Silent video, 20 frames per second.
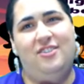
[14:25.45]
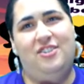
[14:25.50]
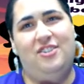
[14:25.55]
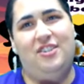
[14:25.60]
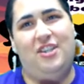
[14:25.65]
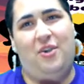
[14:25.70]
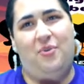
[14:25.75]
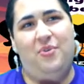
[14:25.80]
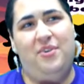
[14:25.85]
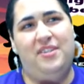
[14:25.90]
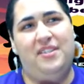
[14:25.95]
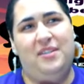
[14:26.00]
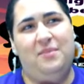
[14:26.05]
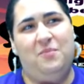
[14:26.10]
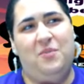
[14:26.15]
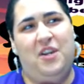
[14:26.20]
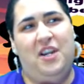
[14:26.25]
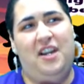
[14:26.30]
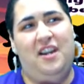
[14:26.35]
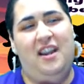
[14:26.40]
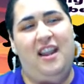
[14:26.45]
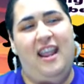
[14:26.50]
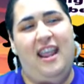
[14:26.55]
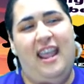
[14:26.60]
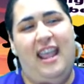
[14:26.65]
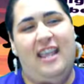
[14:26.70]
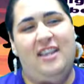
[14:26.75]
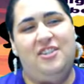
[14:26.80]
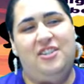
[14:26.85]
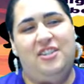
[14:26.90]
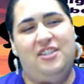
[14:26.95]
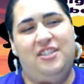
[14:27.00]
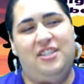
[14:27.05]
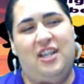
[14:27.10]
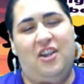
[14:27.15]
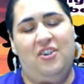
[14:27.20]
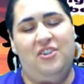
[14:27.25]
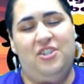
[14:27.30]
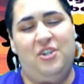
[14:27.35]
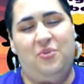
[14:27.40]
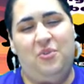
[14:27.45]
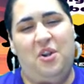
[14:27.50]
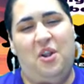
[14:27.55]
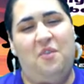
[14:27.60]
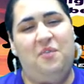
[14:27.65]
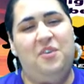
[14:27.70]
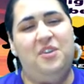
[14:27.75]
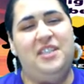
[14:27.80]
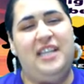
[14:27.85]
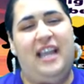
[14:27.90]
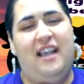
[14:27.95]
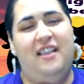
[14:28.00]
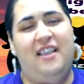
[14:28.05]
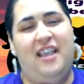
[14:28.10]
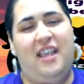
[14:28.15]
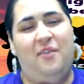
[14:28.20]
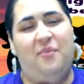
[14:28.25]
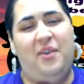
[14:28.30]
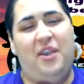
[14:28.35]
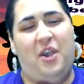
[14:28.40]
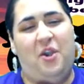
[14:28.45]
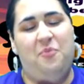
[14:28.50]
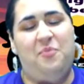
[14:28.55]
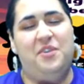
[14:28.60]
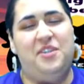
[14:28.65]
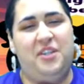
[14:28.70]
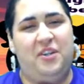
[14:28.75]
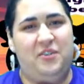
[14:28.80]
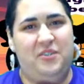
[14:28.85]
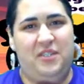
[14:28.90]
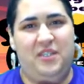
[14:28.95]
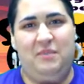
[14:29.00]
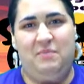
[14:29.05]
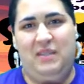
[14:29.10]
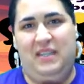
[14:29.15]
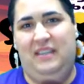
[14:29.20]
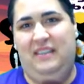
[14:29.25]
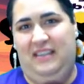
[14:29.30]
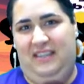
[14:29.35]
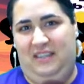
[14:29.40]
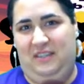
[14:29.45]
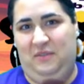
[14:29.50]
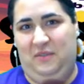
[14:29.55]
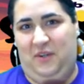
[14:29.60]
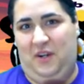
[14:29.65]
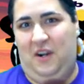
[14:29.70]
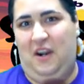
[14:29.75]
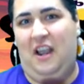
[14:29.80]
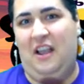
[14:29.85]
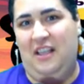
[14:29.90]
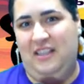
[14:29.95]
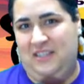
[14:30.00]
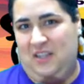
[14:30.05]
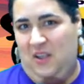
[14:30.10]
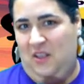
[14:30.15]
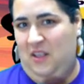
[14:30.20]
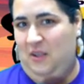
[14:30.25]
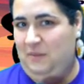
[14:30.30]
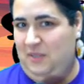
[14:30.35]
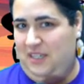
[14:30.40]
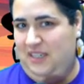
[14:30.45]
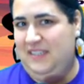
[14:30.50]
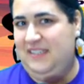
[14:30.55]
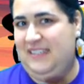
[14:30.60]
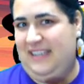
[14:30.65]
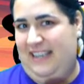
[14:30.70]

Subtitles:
She's going somewhere. She's showing off her talent, and we hope it turns into big things for her. That's all I'm going to say.